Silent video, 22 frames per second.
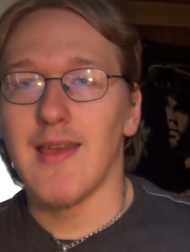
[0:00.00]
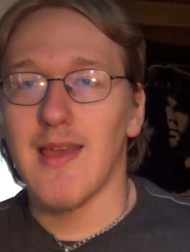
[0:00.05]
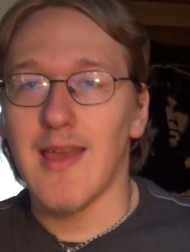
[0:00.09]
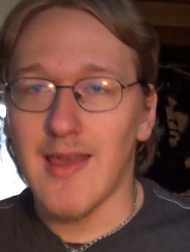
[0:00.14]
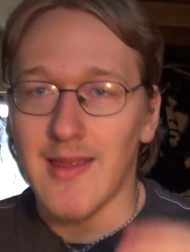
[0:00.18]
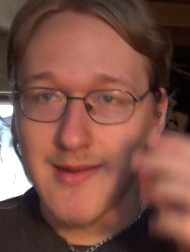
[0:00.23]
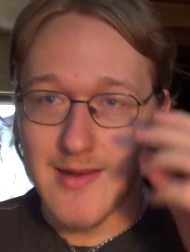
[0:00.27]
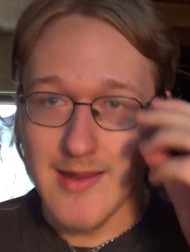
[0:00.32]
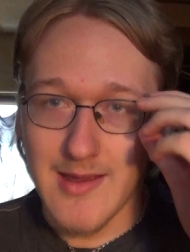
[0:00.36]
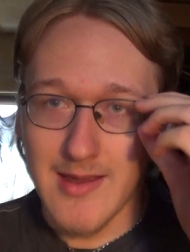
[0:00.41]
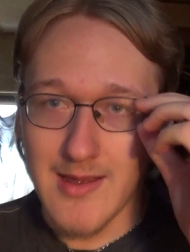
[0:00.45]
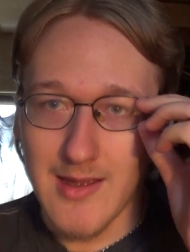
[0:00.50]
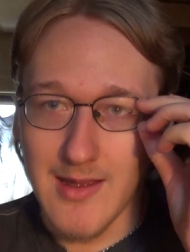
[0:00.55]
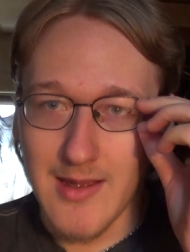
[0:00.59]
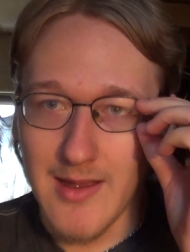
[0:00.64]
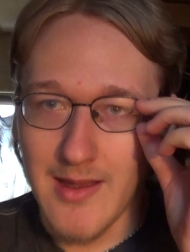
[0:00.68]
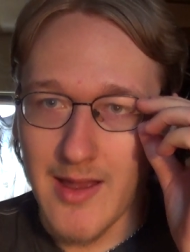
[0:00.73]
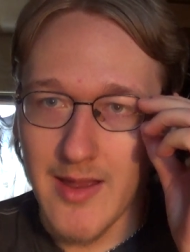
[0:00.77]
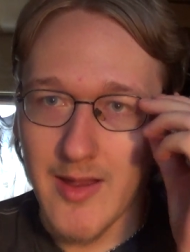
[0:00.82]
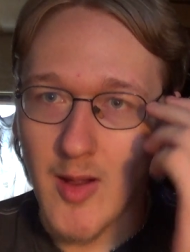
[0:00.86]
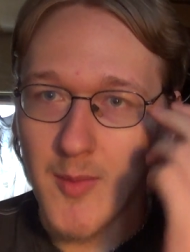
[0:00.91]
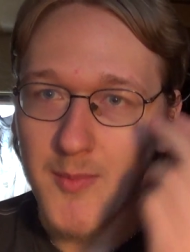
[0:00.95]
And uh,
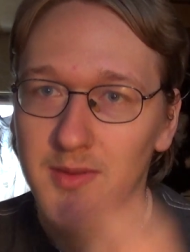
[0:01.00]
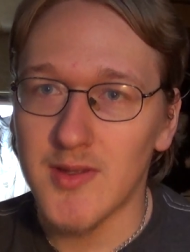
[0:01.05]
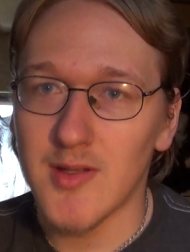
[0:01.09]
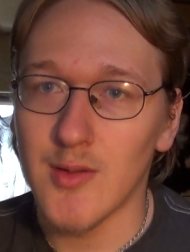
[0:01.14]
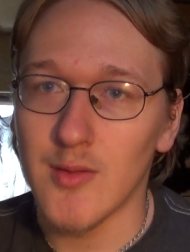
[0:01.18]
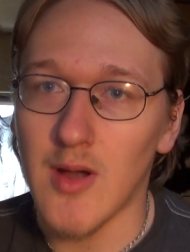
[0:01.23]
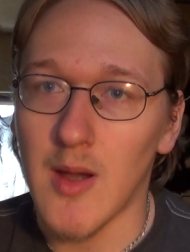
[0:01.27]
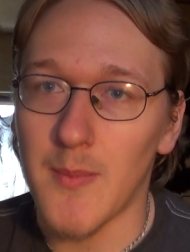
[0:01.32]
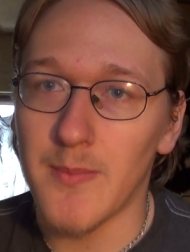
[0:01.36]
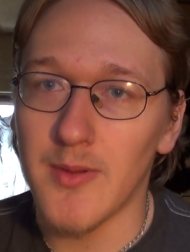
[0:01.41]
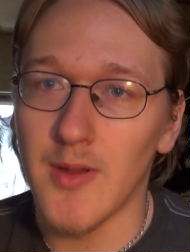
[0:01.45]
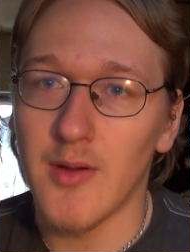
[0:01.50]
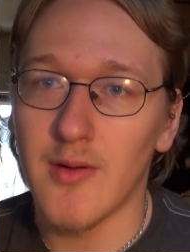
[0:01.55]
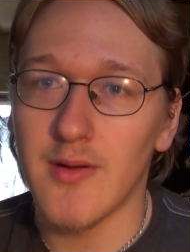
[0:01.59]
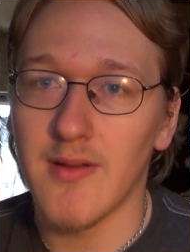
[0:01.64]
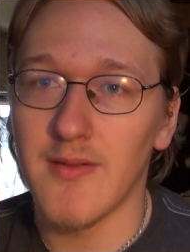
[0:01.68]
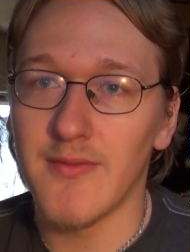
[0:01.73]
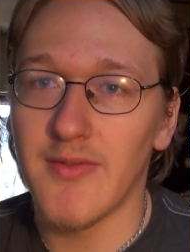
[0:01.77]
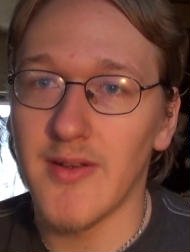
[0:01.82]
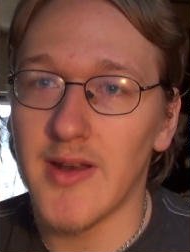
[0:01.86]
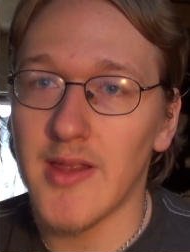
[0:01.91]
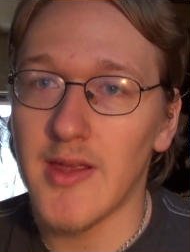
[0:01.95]
I hope to upload
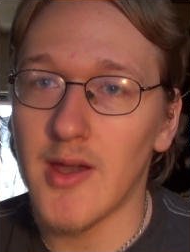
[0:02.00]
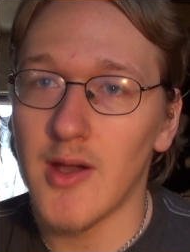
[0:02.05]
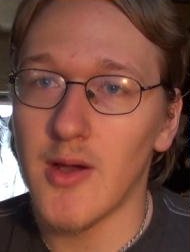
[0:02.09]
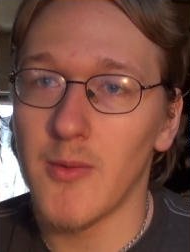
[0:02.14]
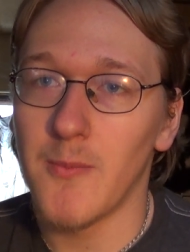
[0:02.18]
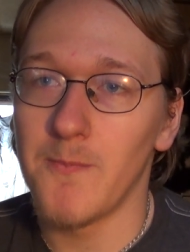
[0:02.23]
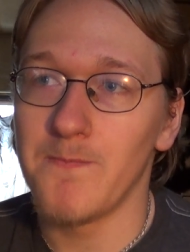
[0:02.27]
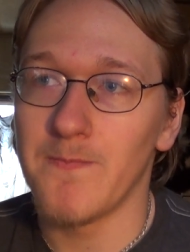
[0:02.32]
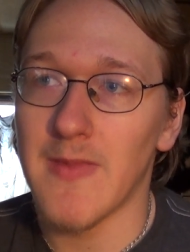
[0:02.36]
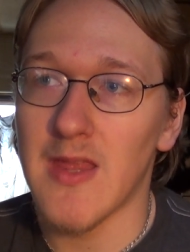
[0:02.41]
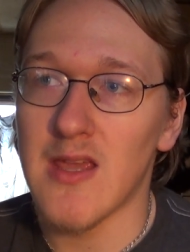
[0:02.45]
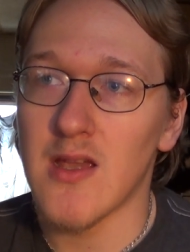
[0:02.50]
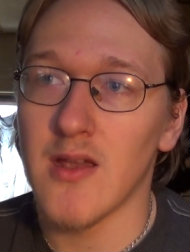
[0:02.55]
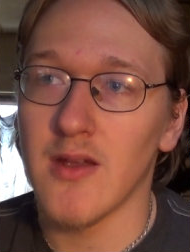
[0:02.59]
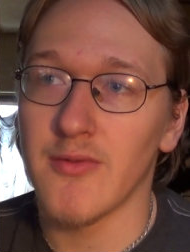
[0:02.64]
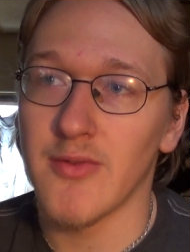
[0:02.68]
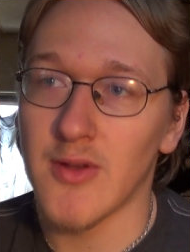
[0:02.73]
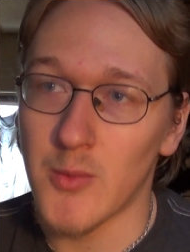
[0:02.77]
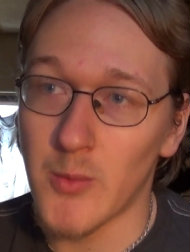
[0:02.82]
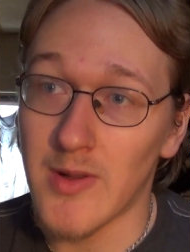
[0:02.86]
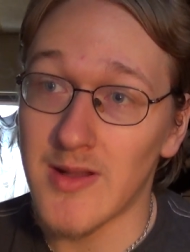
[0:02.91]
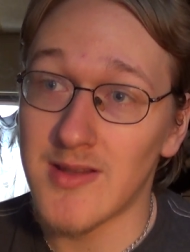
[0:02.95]
a video
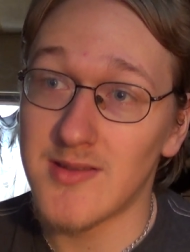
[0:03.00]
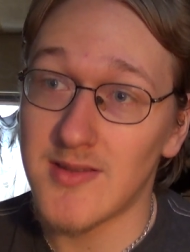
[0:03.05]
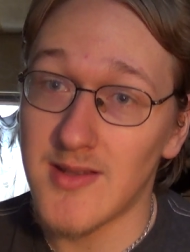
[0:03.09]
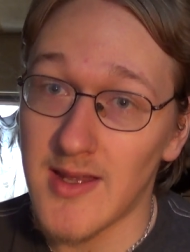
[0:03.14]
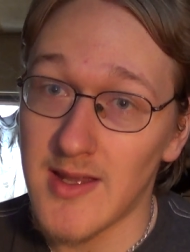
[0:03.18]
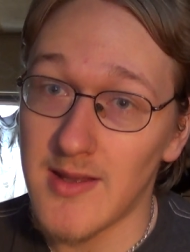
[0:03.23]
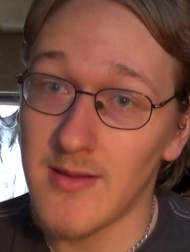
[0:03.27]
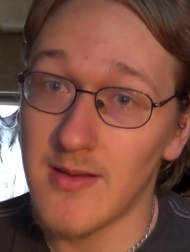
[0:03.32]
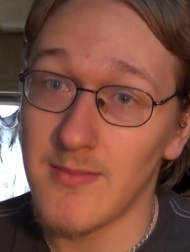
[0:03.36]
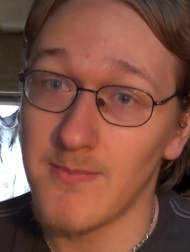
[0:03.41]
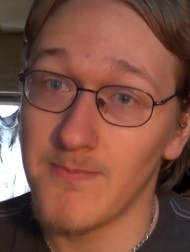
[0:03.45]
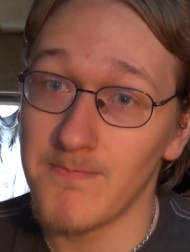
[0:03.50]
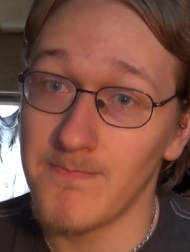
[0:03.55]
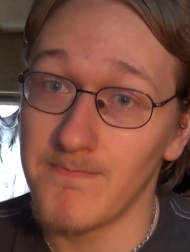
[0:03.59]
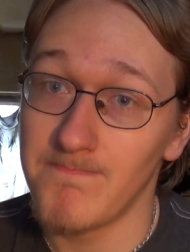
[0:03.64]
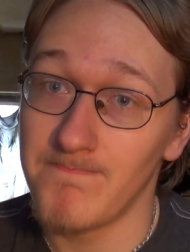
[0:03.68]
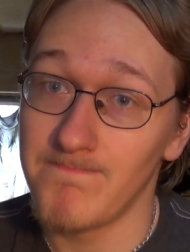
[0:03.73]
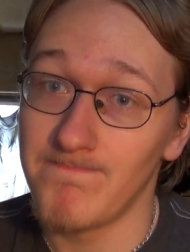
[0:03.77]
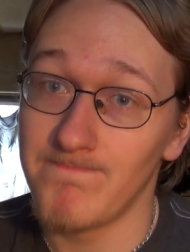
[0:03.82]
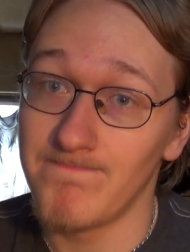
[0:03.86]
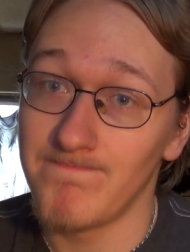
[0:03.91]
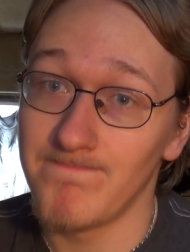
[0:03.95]
every Wednesday.
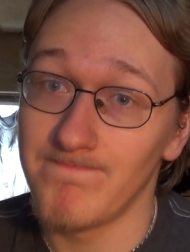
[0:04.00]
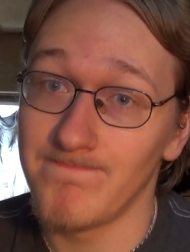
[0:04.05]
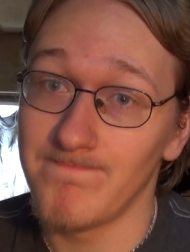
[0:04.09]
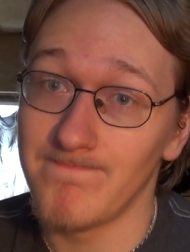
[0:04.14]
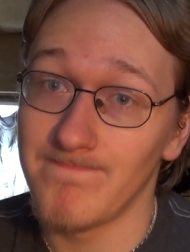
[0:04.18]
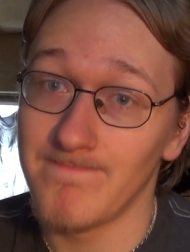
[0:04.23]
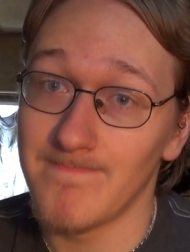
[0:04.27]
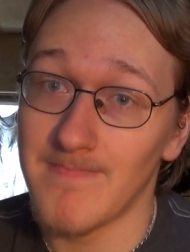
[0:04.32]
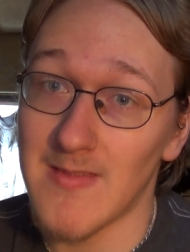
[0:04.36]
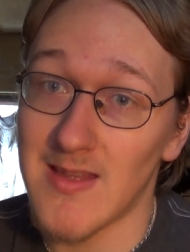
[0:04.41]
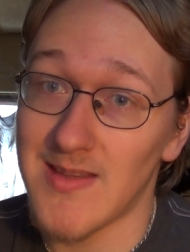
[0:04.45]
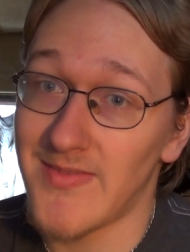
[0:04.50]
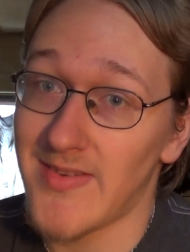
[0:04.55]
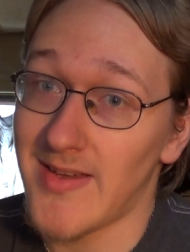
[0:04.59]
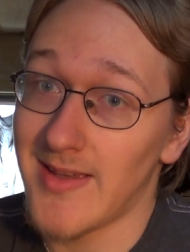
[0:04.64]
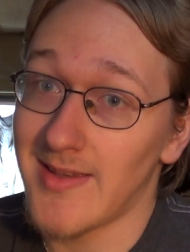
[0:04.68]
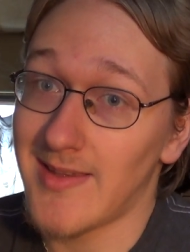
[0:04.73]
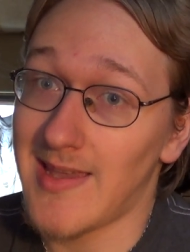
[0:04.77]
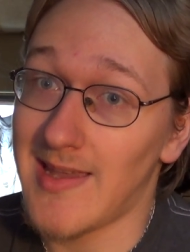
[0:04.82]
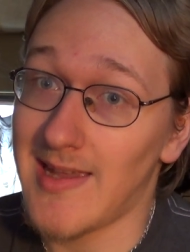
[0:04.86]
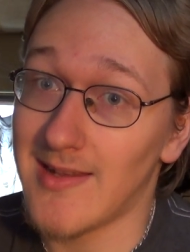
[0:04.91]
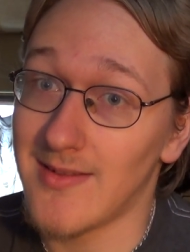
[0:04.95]
If
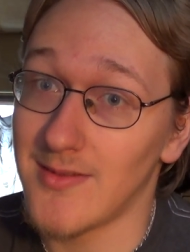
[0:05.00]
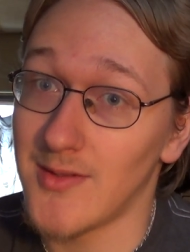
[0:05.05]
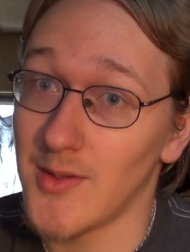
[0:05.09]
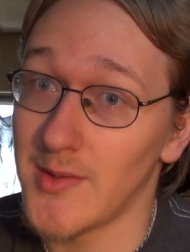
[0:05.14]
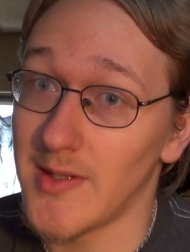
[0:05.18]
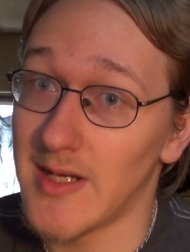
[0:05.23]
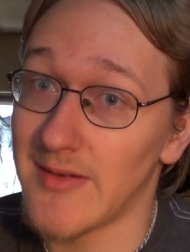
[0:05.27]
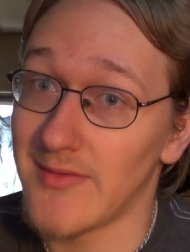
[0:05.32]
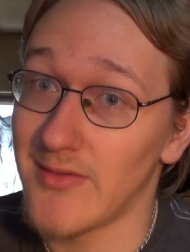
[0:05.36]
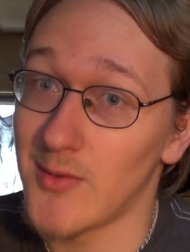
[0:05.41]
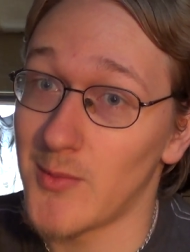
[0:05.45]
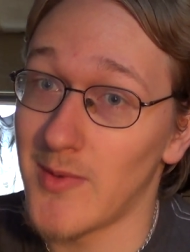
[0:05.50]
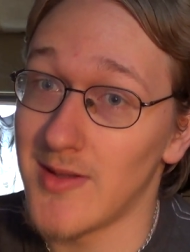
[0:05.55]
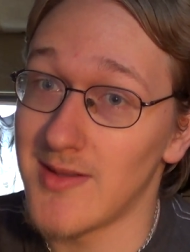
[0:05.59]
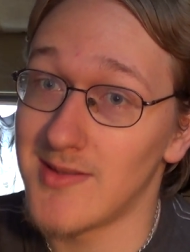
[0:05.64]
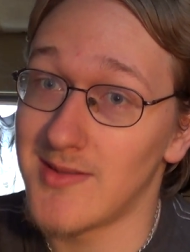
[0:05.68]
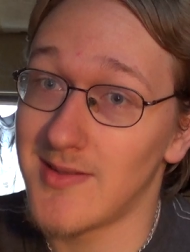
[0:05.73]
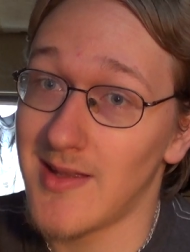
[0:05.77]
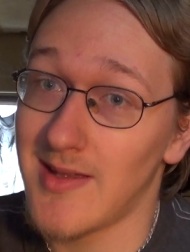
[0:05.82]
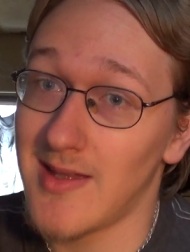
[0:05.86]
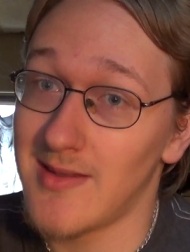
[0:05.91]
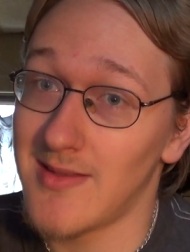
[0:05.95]
I can't do it every
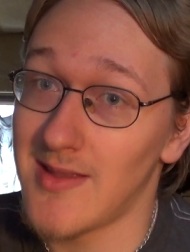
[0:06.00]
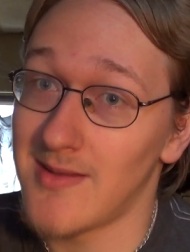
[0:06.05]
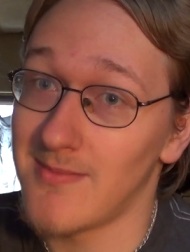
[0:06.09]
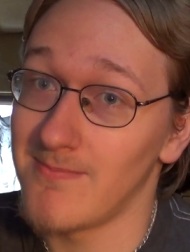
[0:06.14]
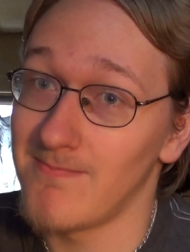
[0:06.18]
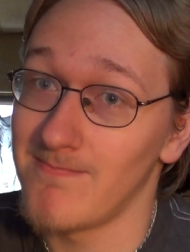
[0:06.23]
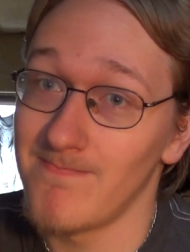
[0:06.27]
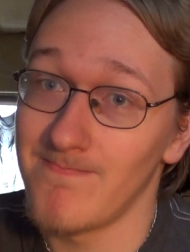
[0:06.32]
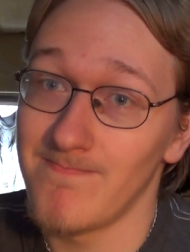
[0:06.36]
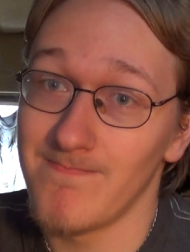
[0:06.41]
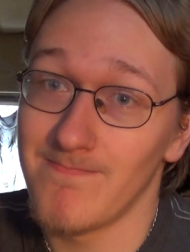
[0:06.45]
Wednesday, then